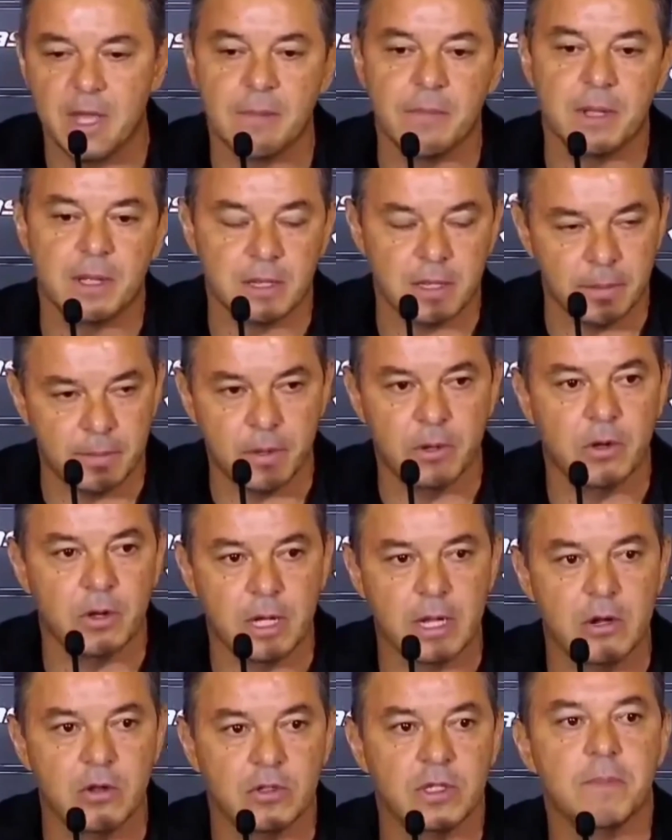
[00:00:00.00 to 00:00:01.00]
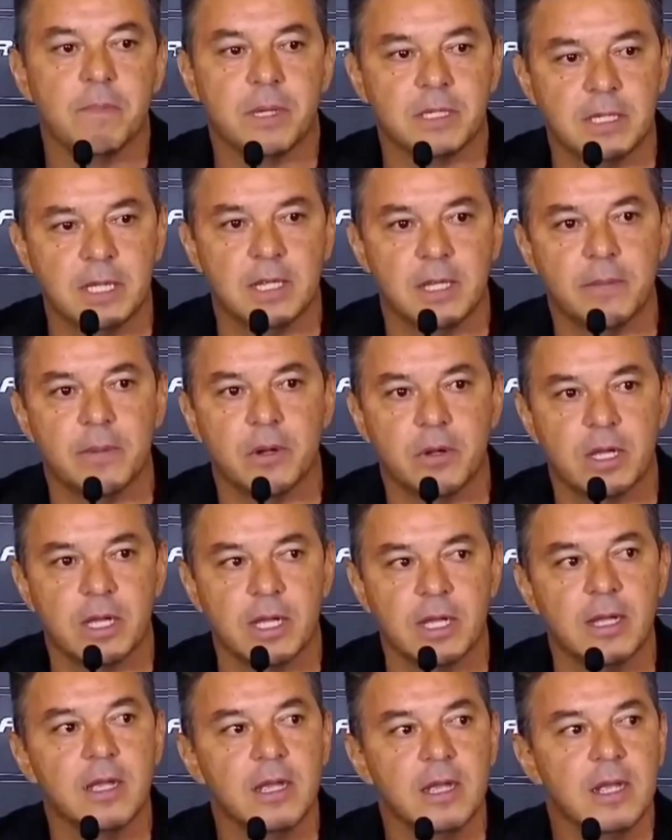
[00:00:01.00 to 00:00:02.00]
quickly, but don't be
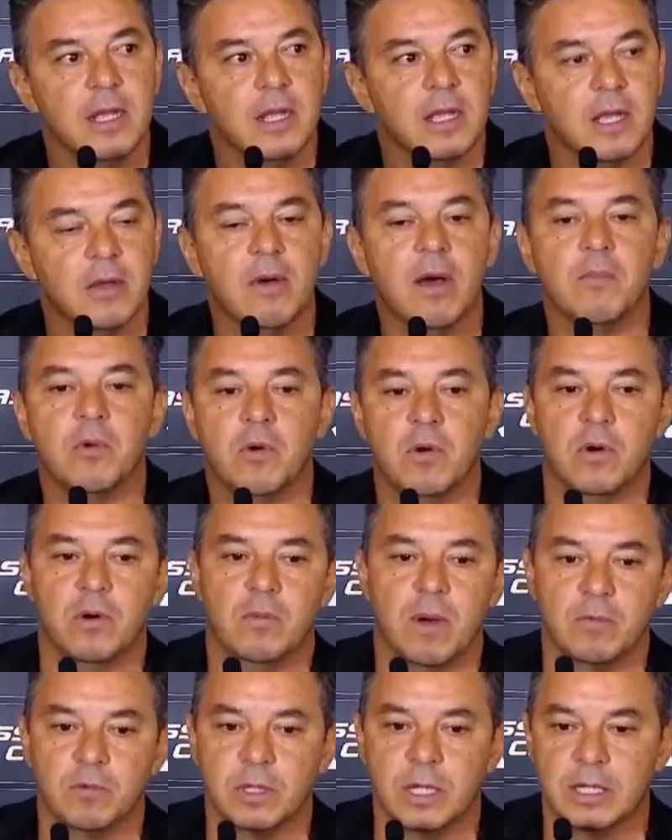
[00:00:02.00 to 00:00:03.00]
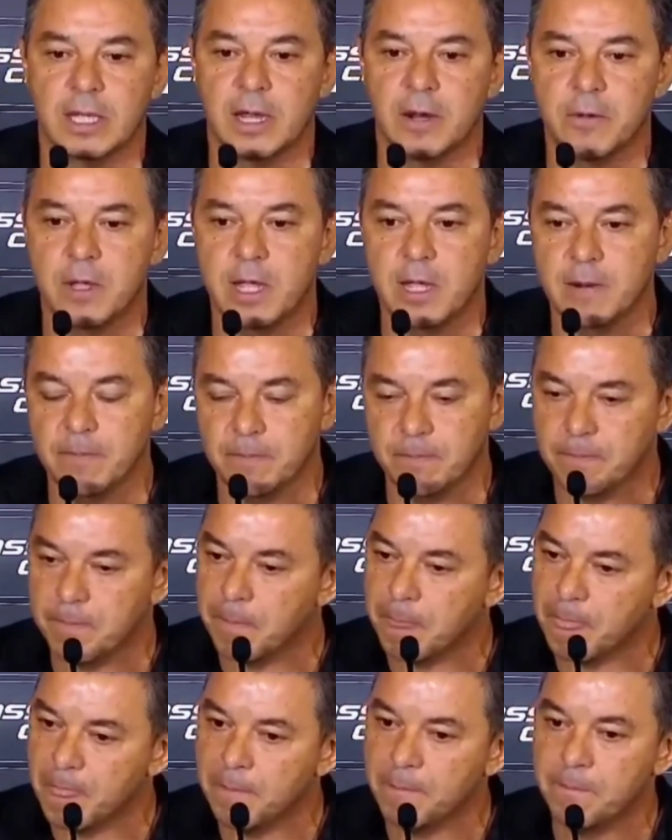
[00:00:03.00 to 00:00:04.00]
impatient. But we're going to be okay
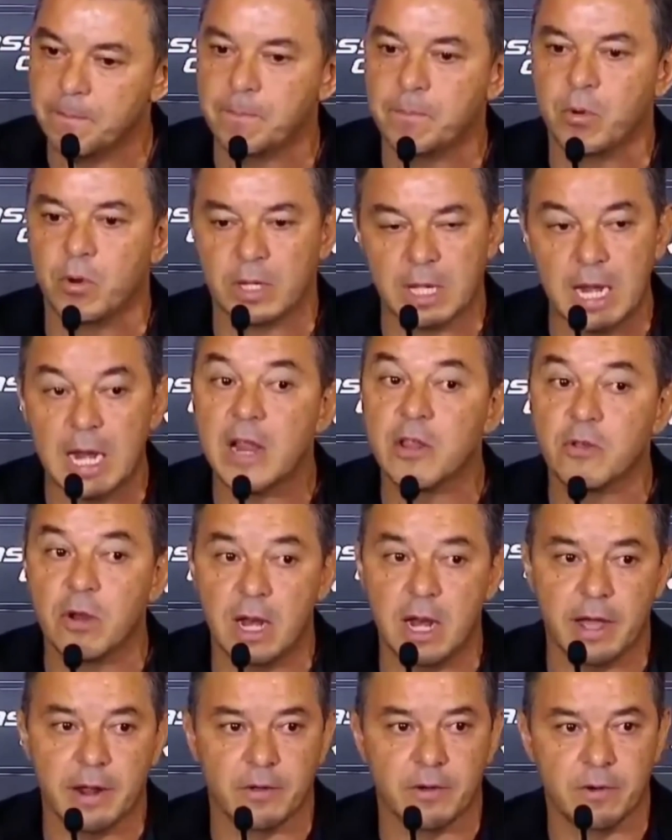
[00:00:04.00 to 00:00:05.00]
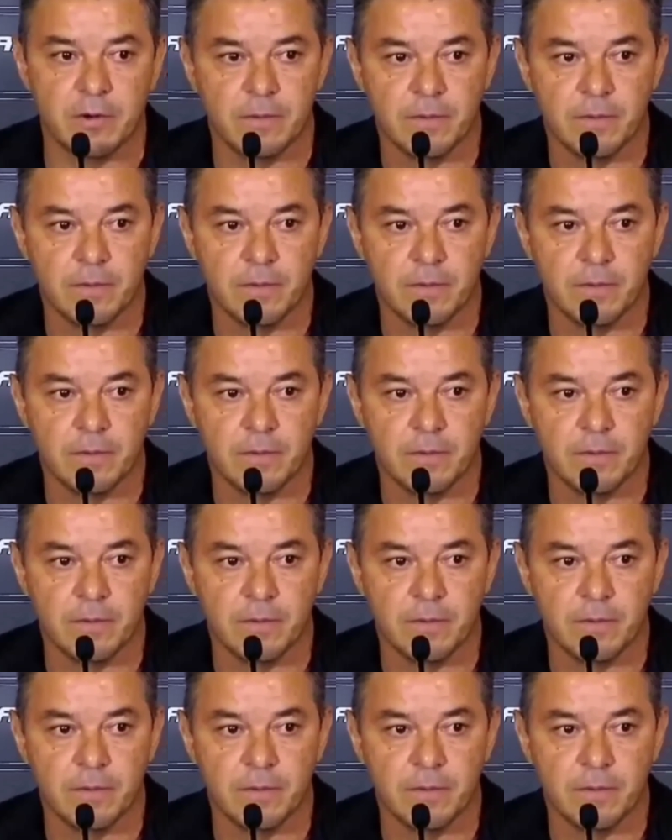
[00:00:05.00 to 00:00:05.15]
because the year is long.